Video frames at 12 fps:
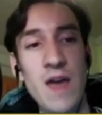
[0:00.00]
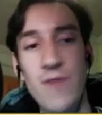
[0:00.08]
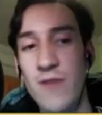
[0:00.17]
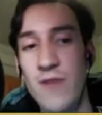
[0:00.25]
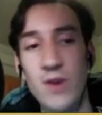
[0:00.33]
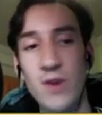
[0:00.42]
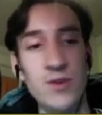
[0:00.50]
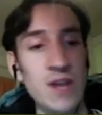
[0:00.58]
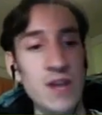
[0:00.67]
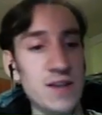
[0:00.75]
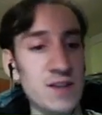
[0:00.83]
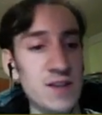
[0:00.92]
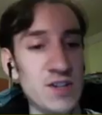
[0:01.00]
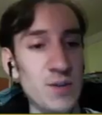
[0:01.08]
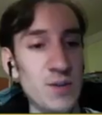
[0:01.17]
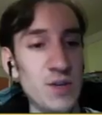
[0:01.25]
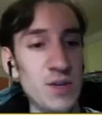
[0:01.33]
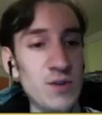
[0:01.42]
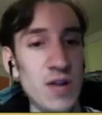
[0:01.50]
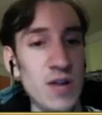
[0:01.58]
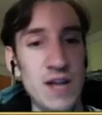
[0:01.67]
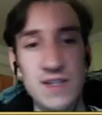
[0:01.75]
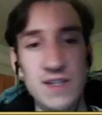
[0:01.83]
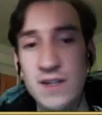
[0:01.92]
Every other deck that's going to be
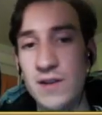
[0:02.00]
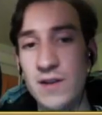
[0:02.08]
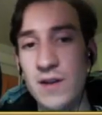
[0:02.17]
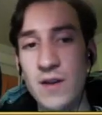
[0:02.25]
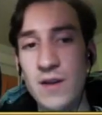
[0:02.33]
utilizing